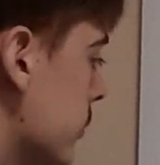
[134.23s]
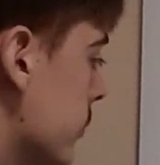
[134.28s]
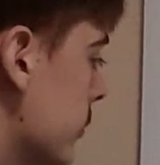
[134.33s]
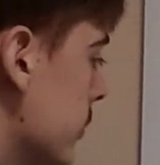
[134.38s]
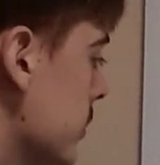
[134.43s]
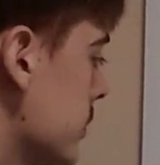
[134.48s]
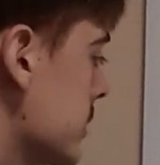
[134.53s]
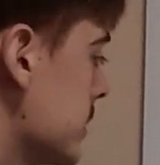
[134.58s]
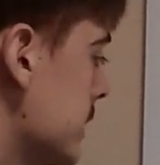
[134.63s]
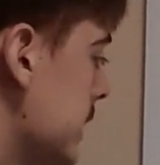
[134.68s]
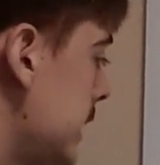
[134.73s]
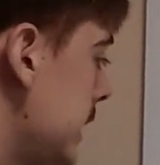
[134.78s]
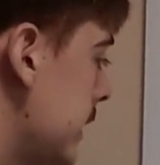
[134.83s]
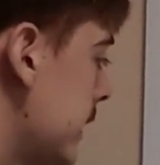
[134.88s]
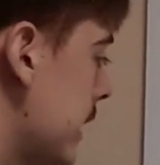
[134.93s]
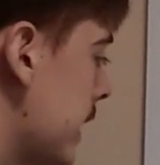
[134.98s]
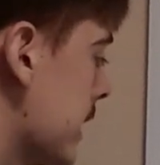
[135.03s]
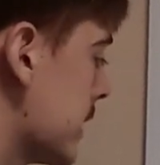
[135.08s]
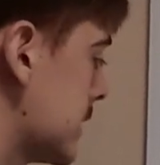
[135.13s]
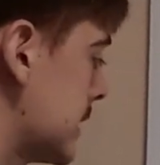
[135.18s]
first, e to
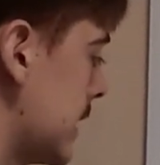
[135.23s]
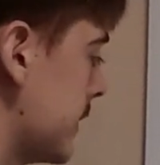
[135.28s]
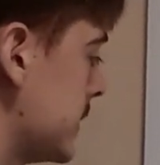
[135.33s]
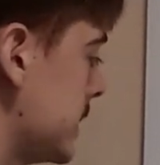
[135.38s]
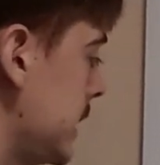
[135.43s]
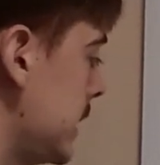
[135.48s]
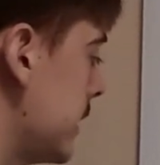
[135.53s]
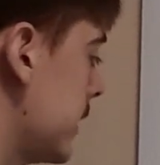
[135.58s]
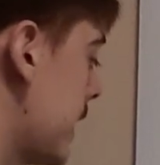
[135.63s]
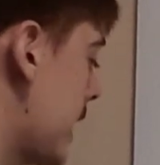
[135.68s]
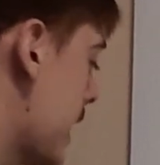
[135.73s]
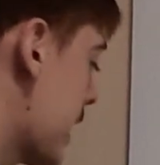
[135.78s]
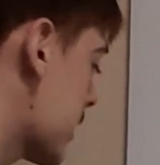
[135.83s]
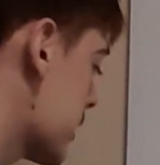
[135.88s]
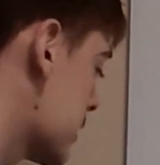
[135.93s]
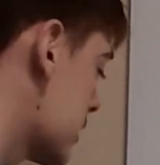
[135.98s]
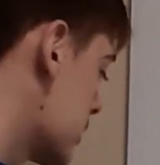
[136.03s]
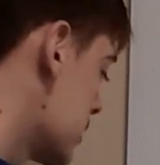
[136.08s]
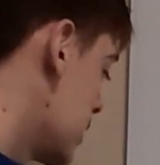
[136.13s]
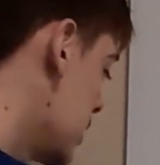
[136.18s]
the x times e to the
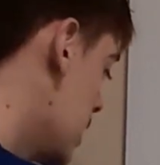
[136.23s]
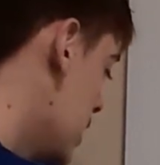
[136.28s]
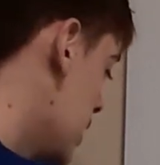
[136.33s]
x